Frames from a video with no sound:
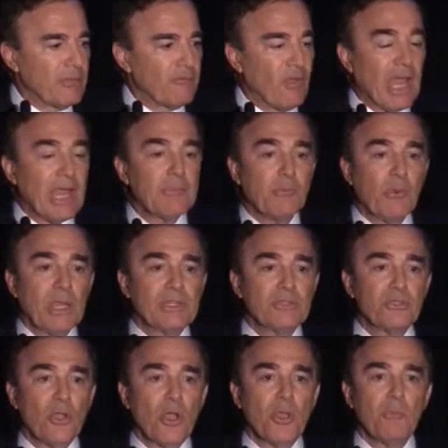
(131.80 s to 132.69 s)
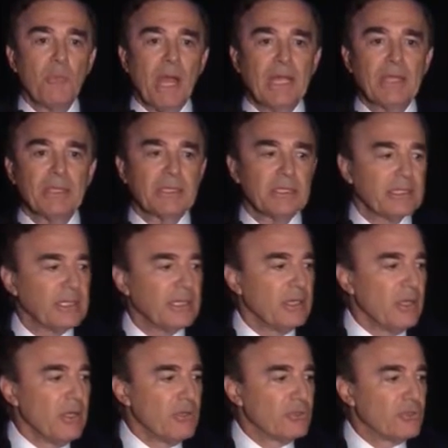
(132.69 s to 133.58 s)
that vibrates
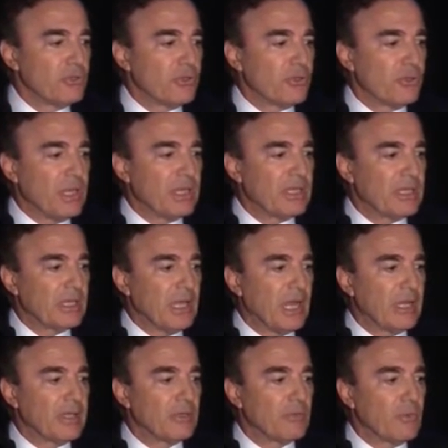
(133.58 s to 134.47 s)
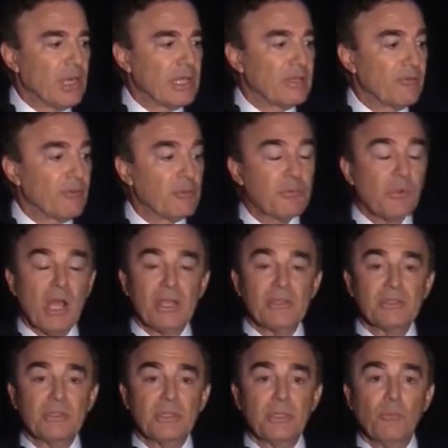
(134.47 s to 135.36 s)
harmonically to create a cutting rate of
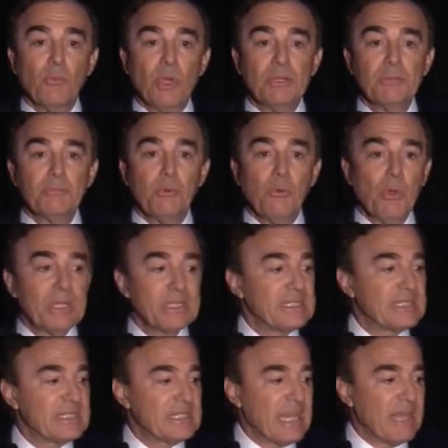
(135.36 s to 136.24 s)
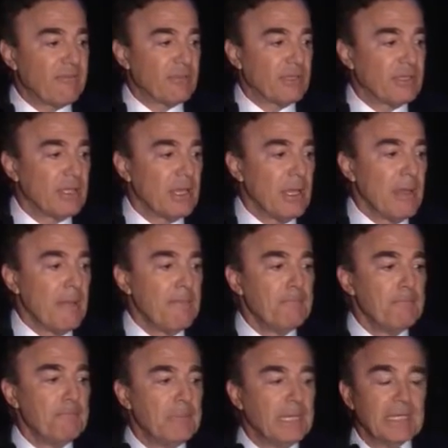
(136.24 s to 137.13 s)
approximately one point seven
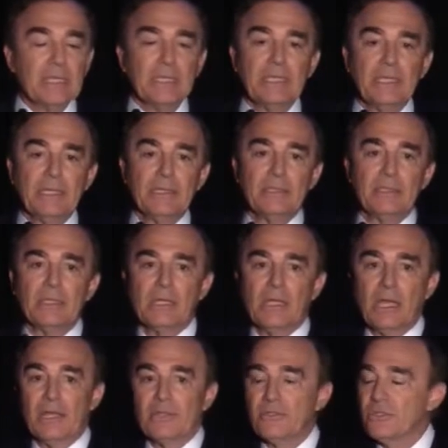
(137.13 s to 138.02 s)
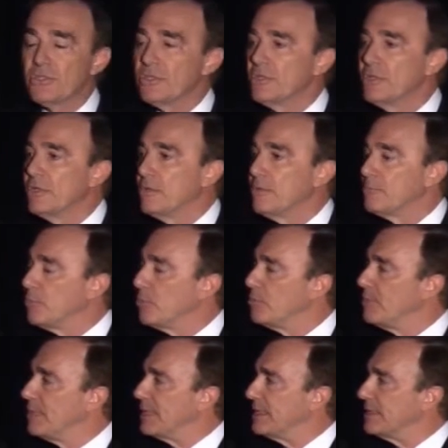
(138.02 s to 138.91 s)
million cuts
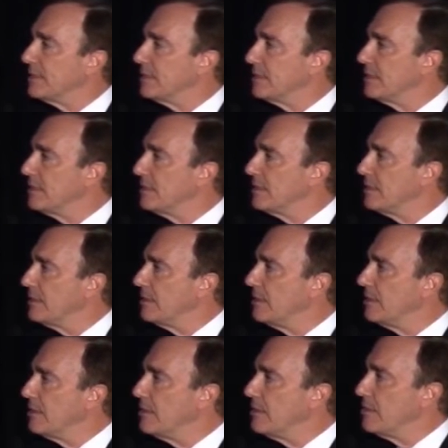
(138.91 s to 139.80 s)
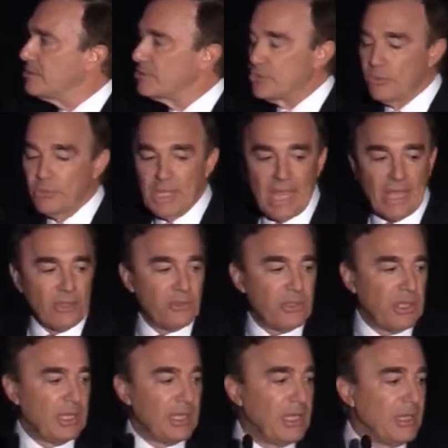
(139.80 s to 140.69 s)
per minute. So now
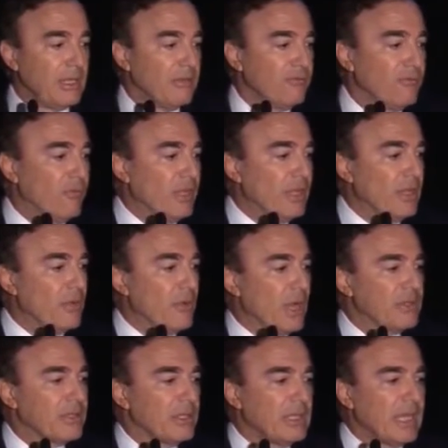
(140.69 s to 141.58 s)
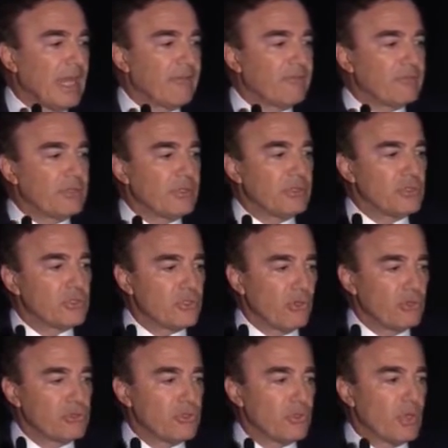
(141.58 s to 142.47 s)
the video on the left
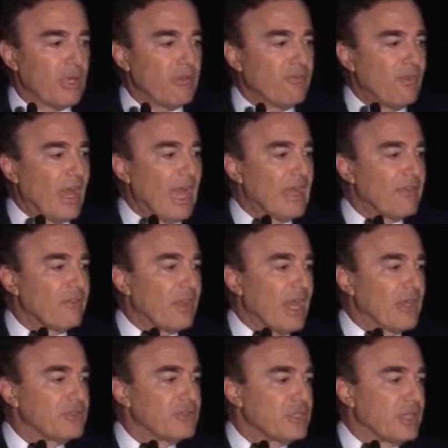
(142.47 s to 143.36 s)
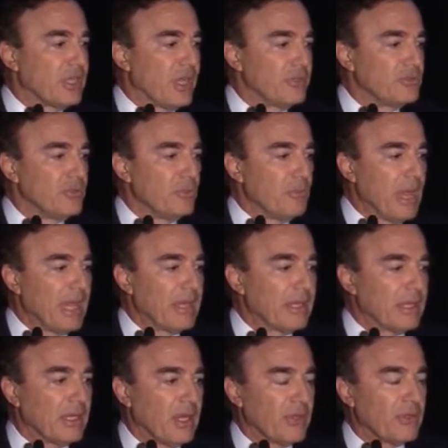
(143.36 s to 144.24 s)
showed you a five thousand cut
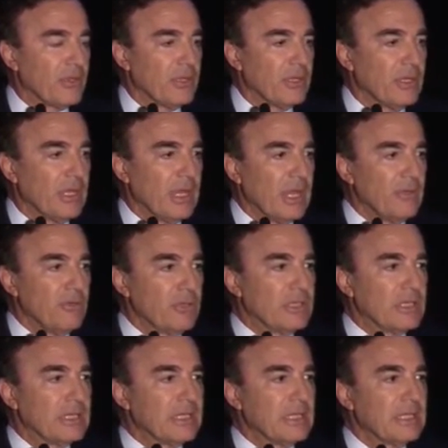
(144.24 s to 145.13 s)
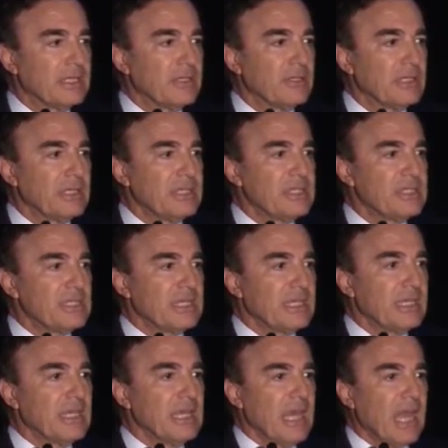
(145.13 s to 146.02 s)
pneumatic cutter, and you can clearly
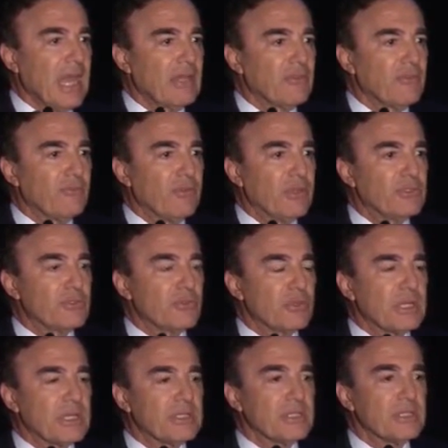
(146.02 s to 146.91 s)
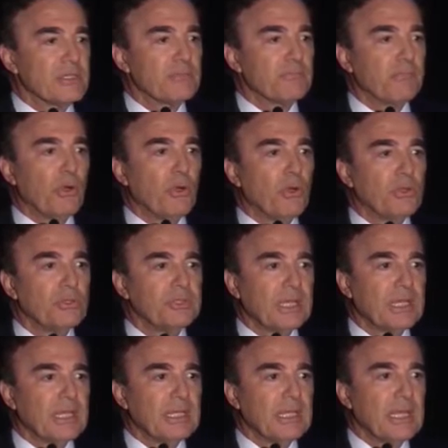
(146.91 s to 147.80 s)
see how the vitreous is
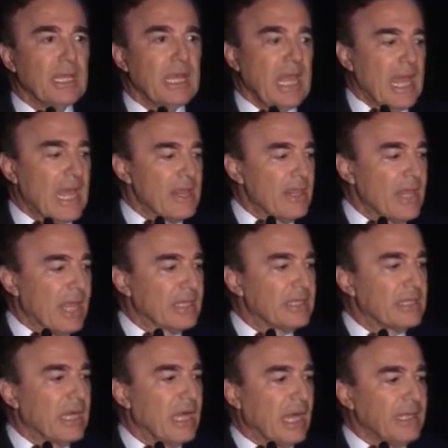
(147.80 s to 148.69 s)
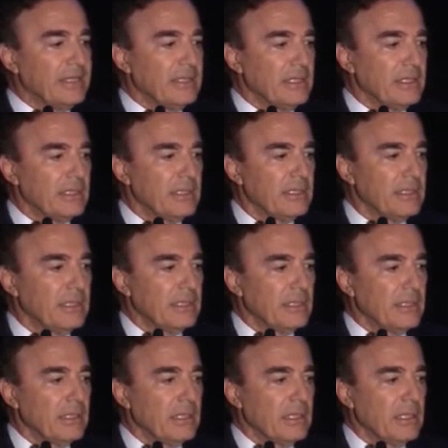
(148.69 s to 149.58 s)
pulled in and then cut.
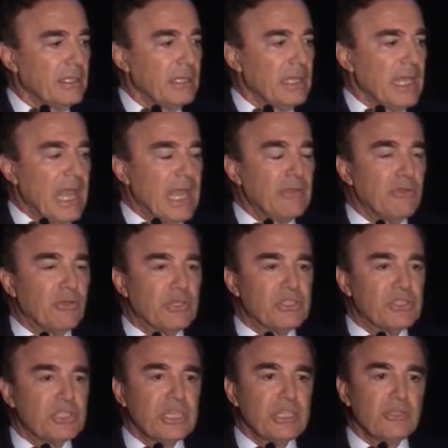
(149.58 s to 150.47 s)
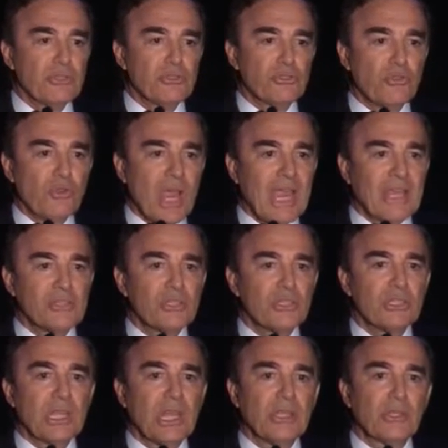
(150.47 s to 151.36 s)
And you can see the
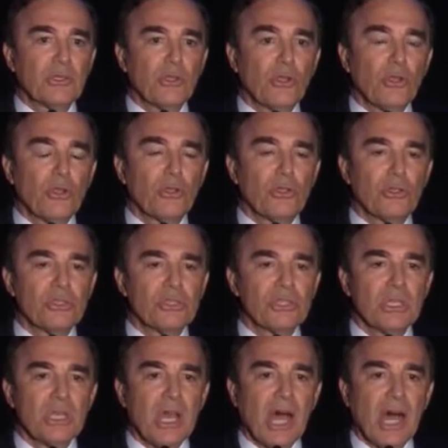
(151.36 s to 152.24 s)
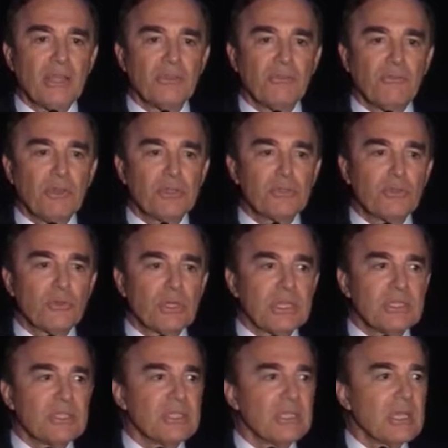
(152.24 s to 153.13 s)
traction that occurs on the
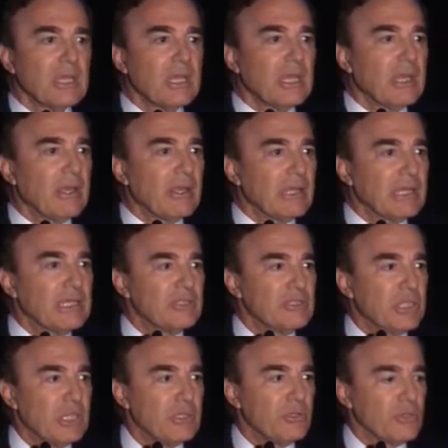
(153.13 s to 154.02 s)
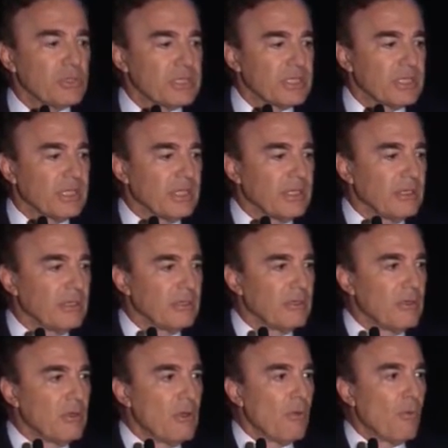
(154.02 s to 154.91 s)
vitreous continuously.
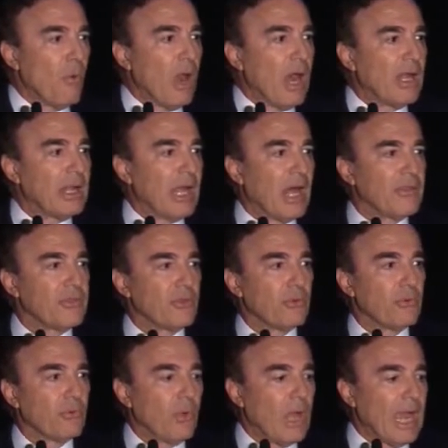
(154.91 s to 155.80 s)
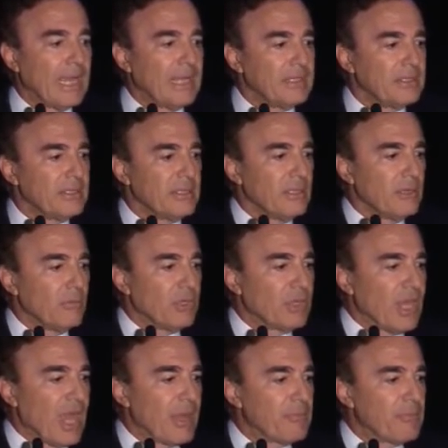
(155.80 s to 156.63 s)
While on the right, with